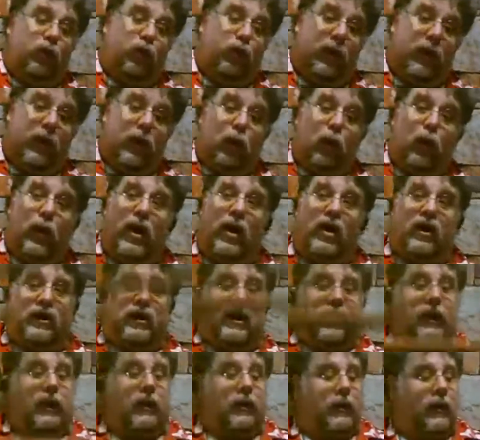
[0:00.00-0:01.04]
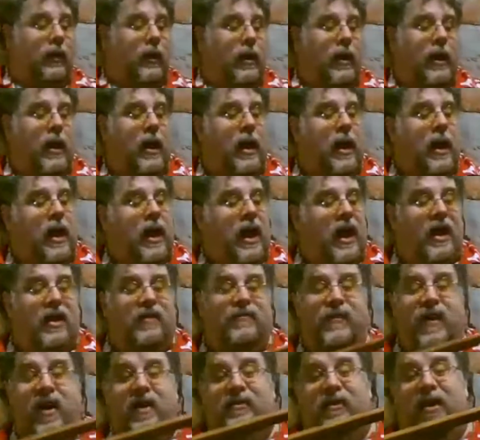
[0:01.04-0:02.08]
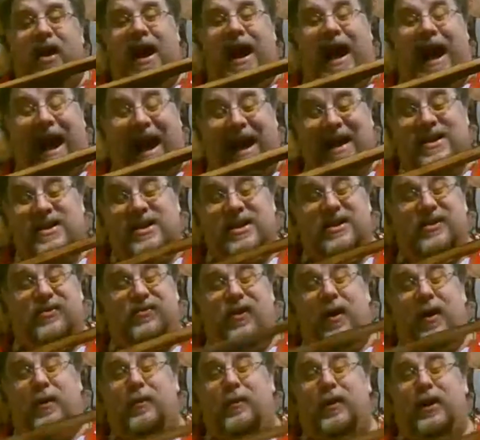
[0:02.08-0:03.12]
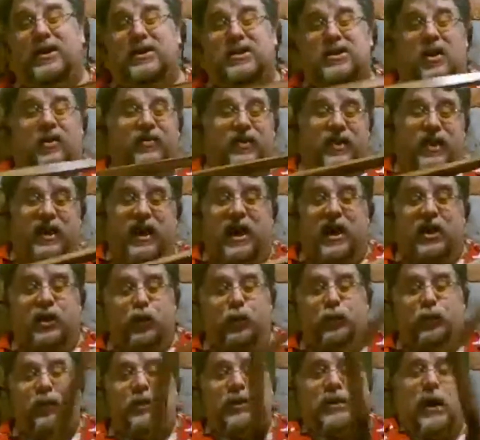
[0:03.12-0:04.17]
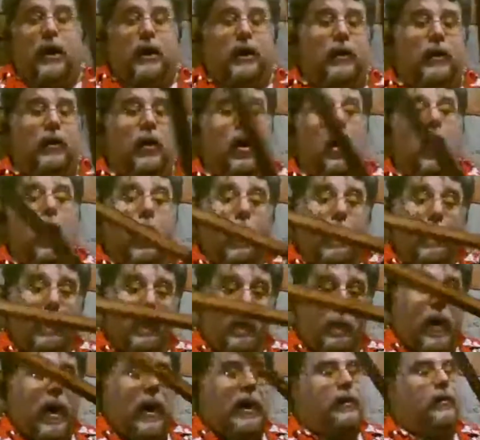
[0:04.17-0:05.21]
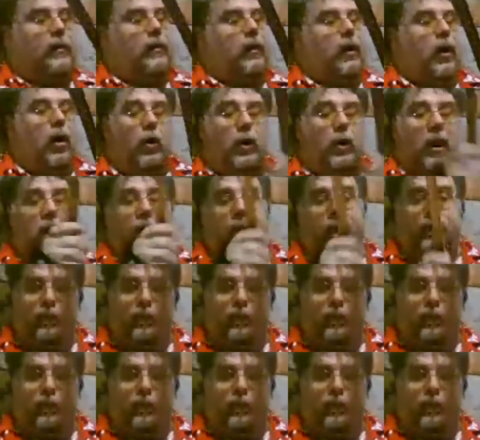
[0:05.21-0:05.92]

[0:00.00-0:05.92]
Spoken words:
real well here. And if I ever had to define myself, the edge would be tight. But, okay.